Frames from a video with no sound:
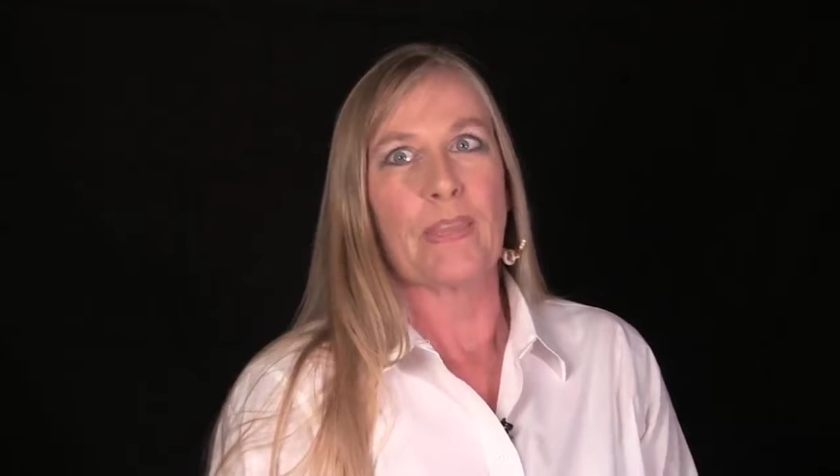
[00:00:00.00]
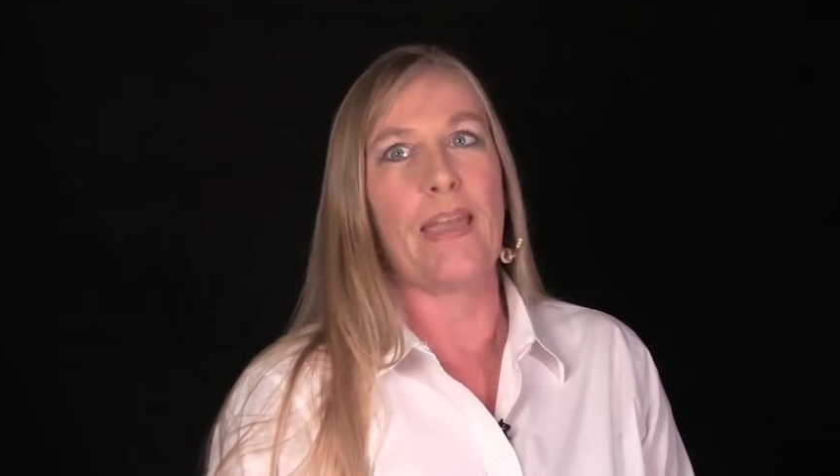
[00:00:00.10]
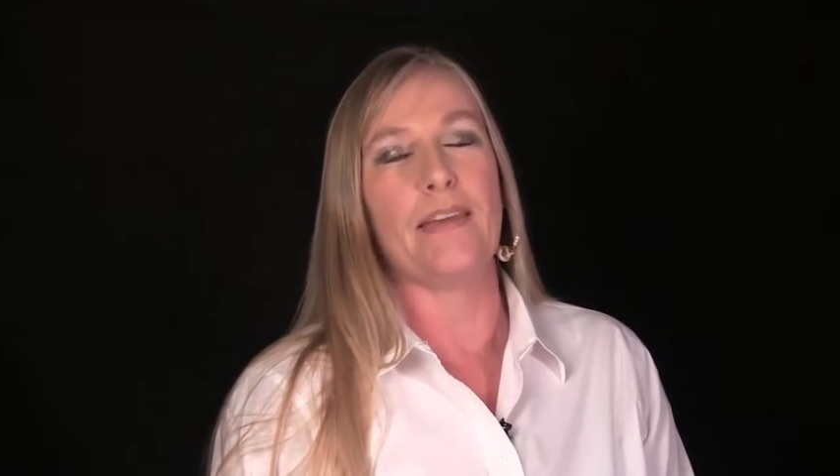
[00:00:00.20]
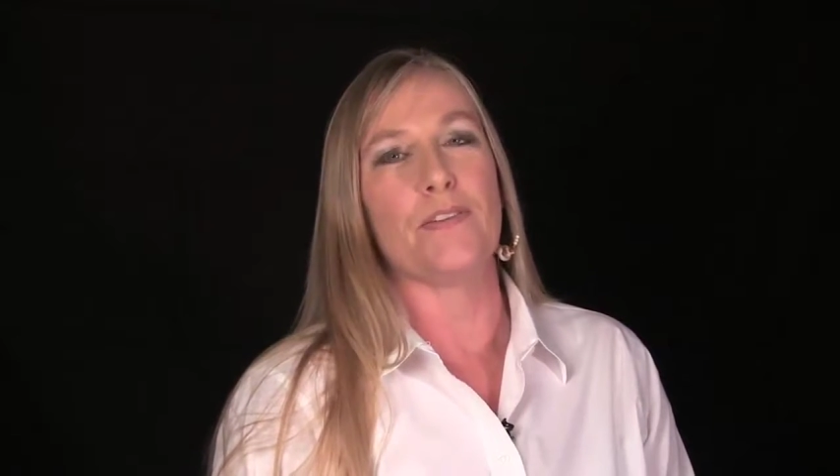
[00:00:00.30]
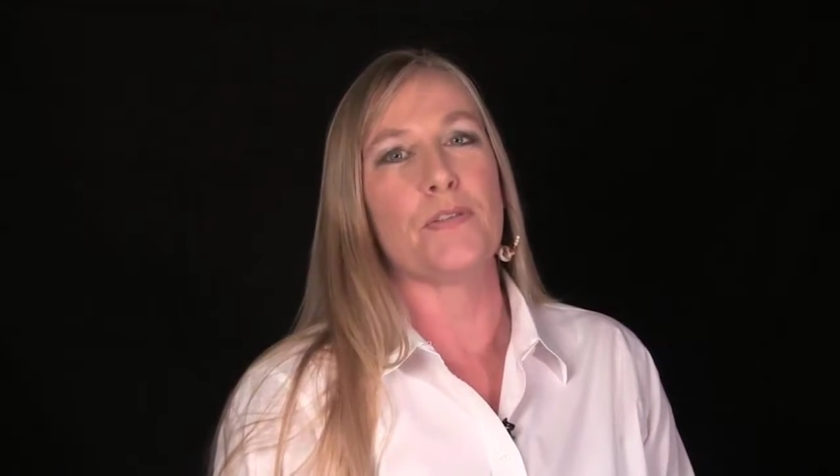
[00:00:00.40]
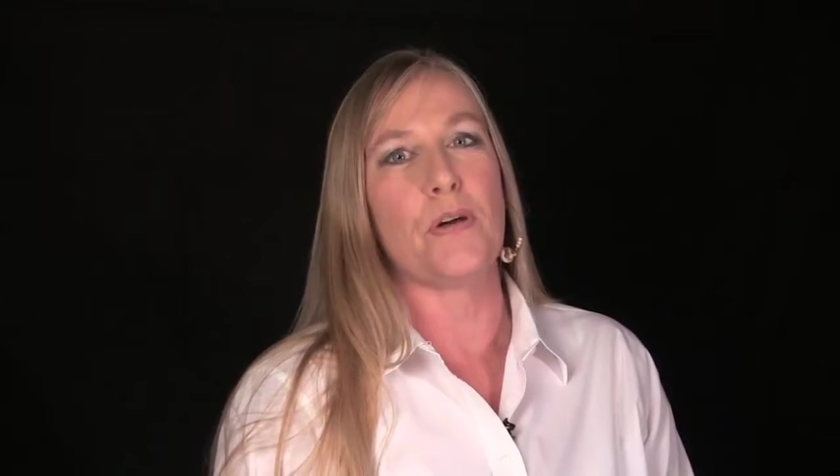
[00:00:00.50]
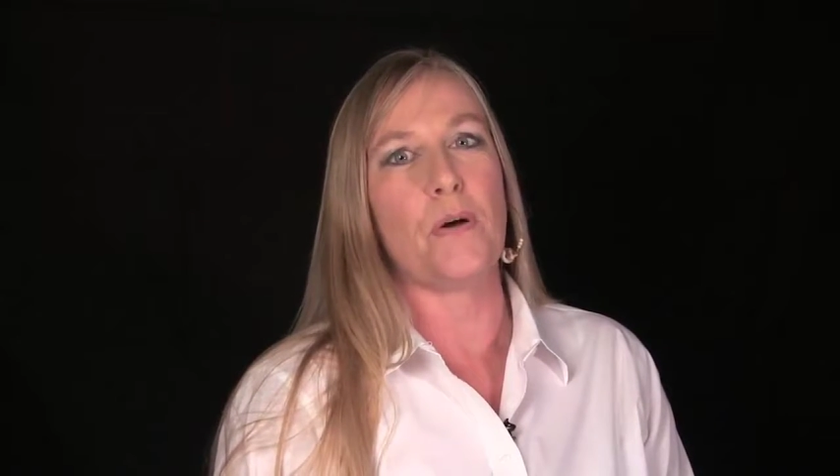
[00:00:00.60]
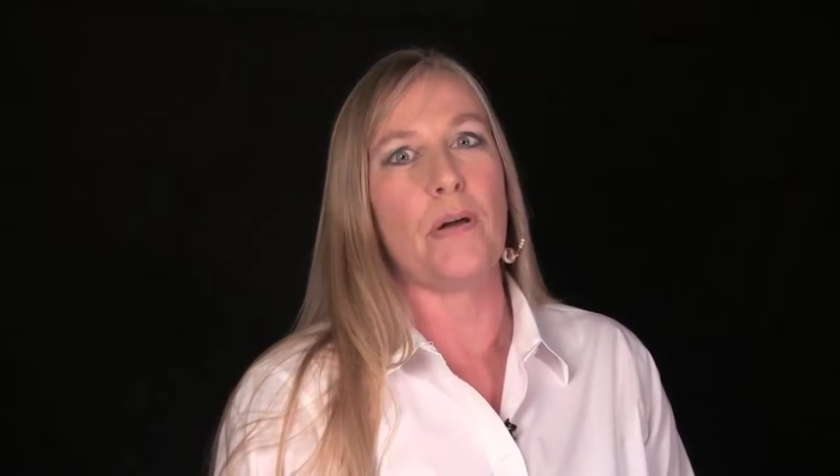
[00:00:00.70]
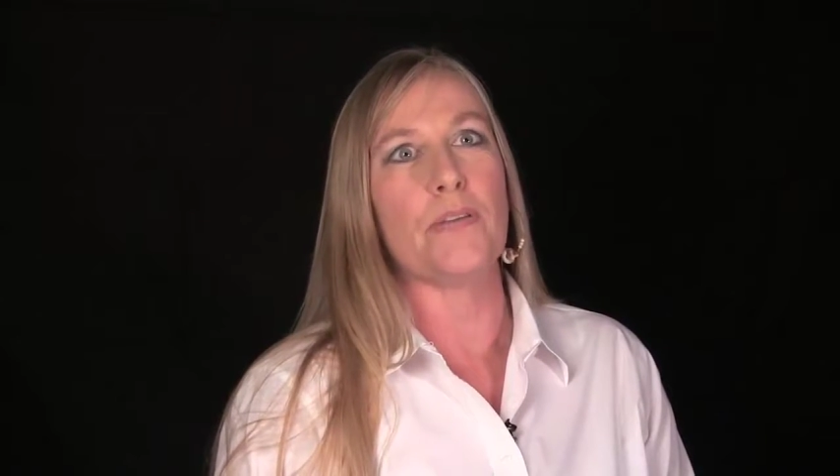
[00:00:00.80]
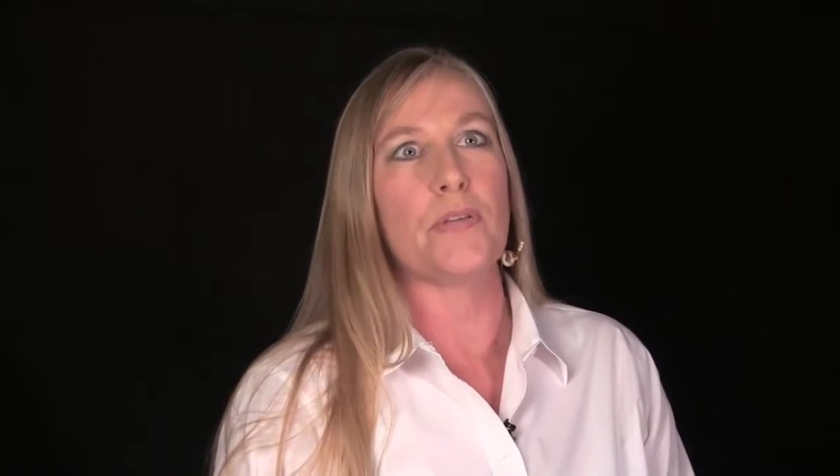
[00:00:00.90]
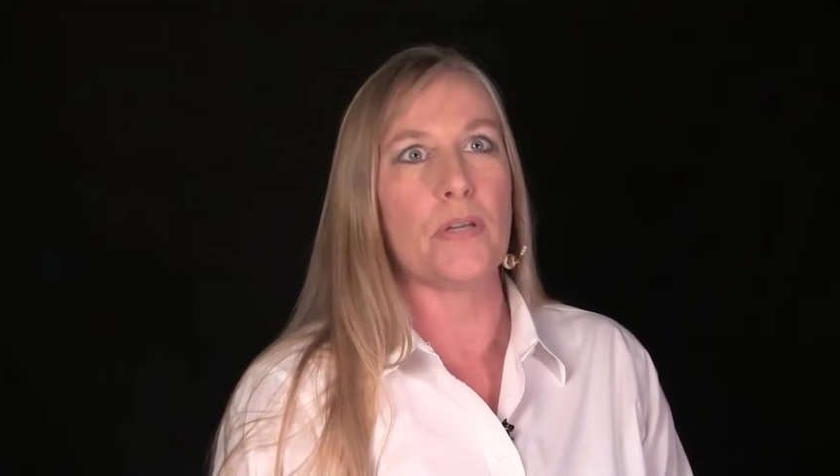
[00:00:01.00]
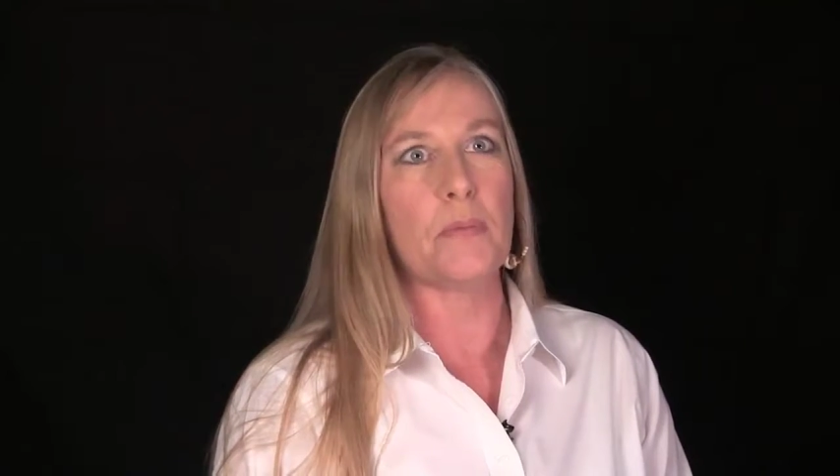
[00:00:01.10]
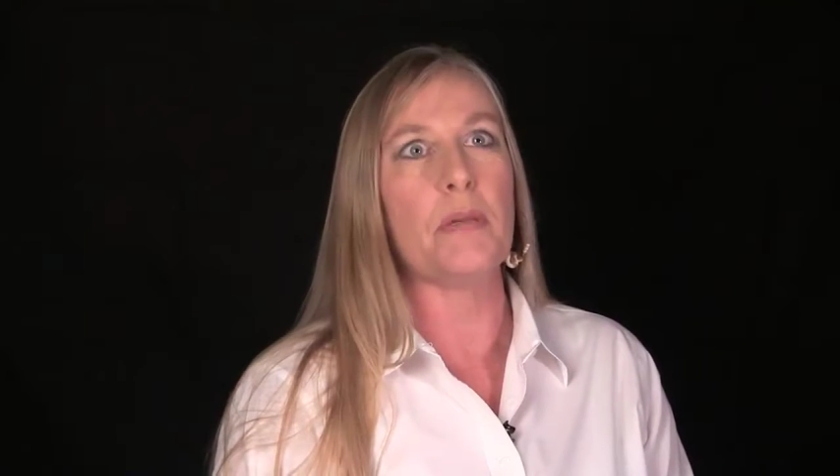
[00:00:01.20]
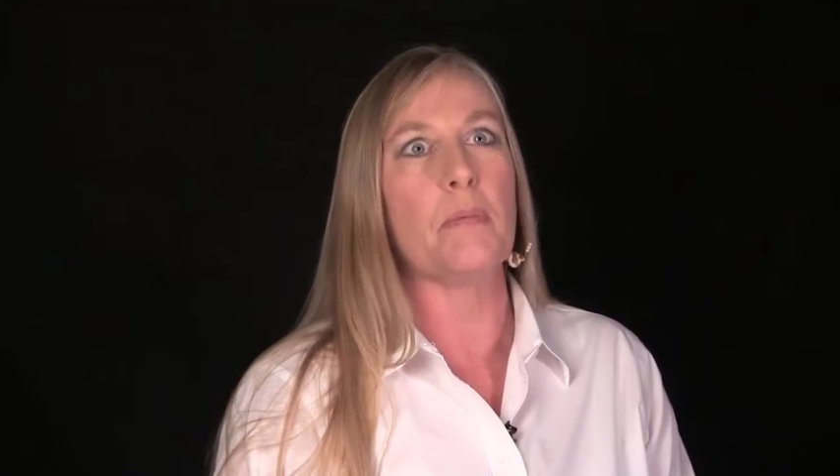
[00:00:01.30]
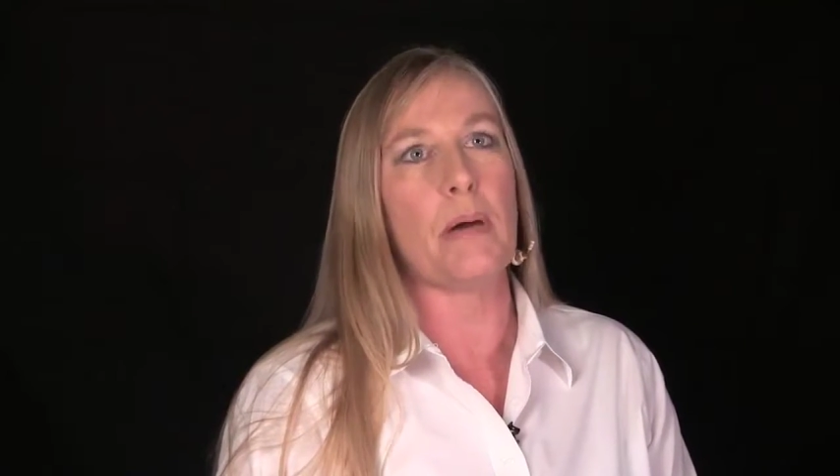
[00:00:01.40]
And so it
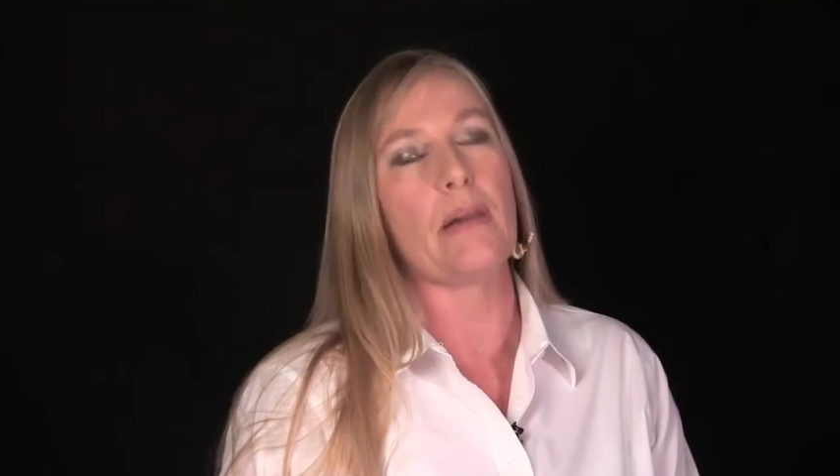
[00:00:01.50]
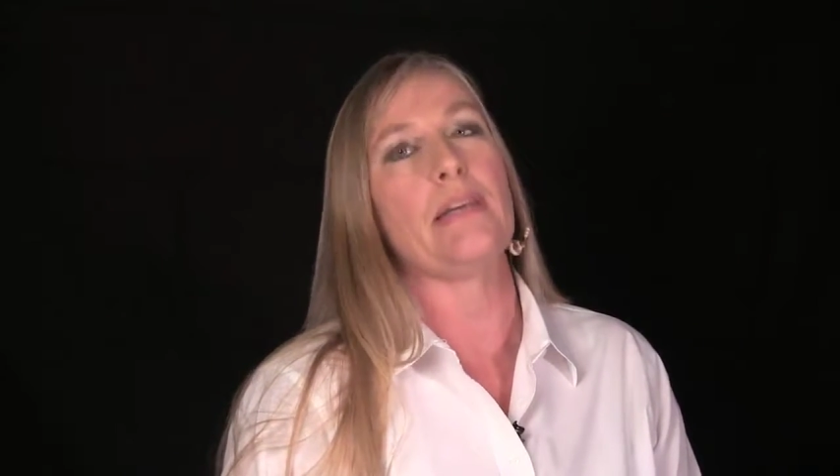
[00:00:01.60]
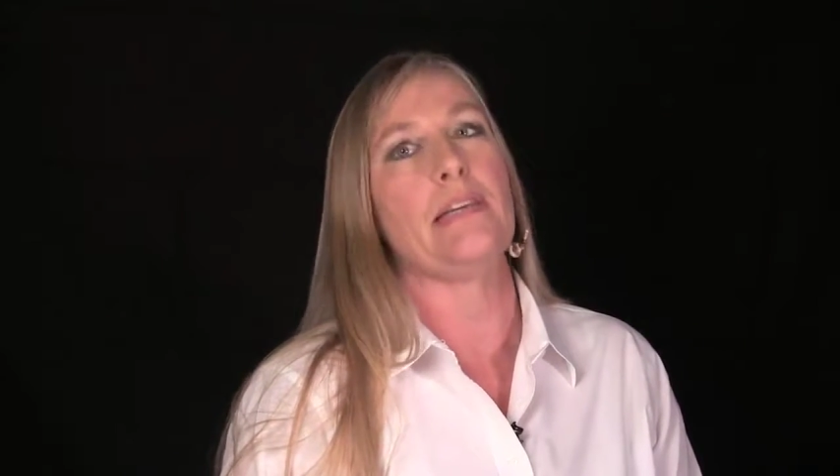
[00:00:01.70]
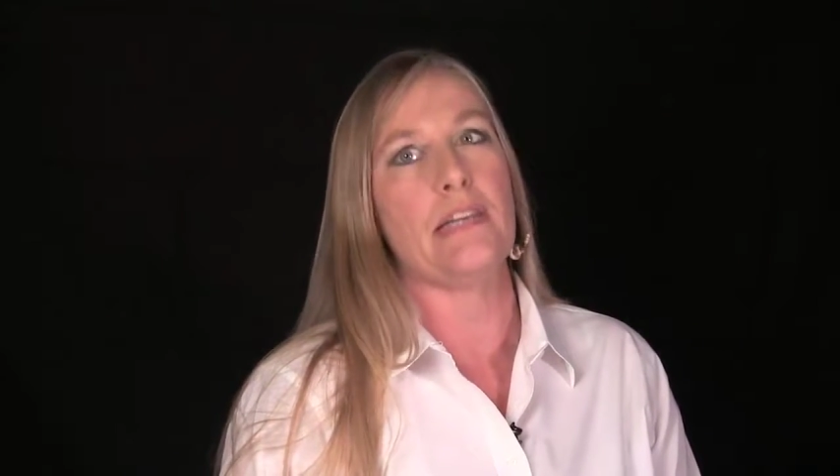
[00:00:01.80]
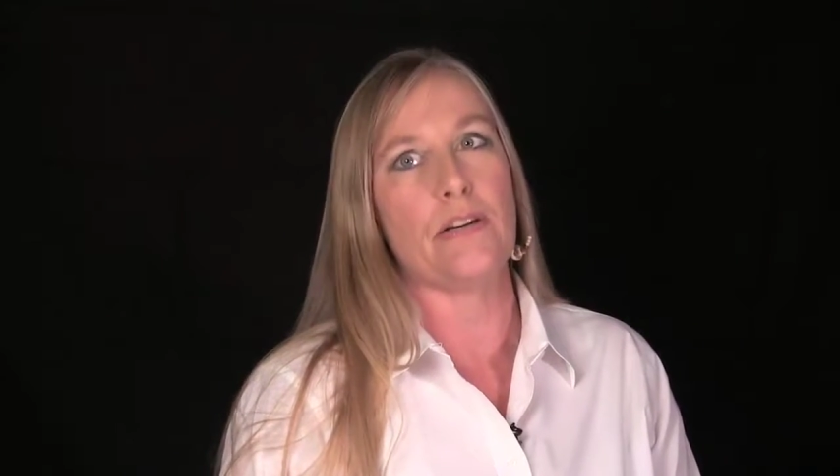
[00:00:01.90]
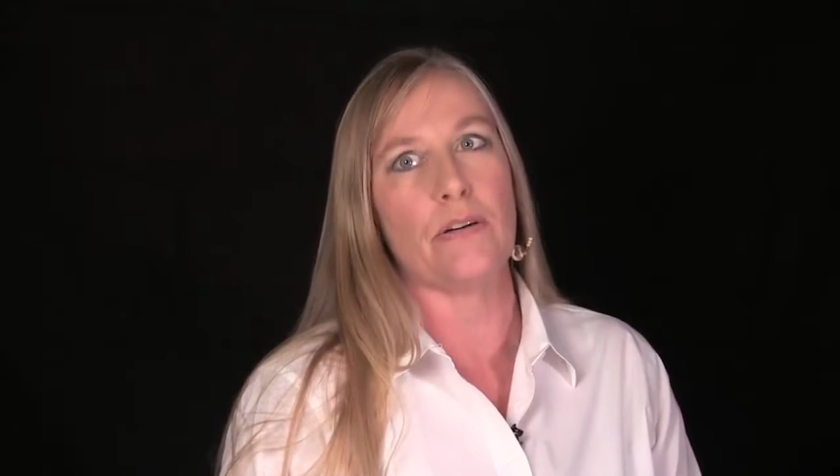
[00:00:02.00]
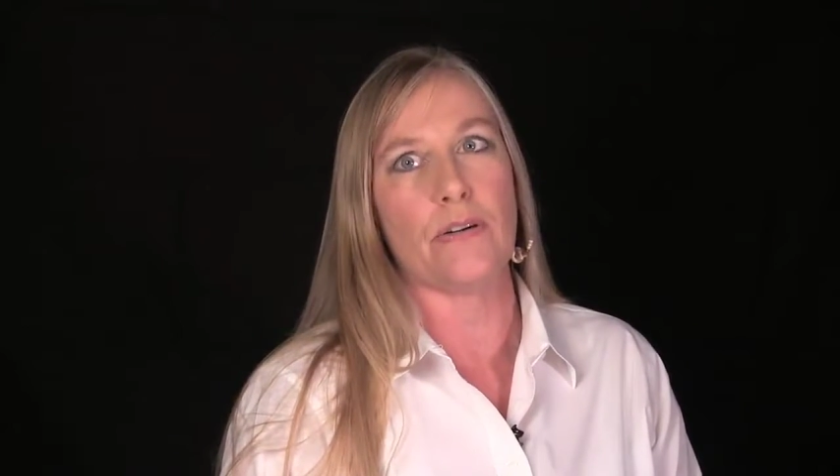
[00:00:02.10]
took me about a year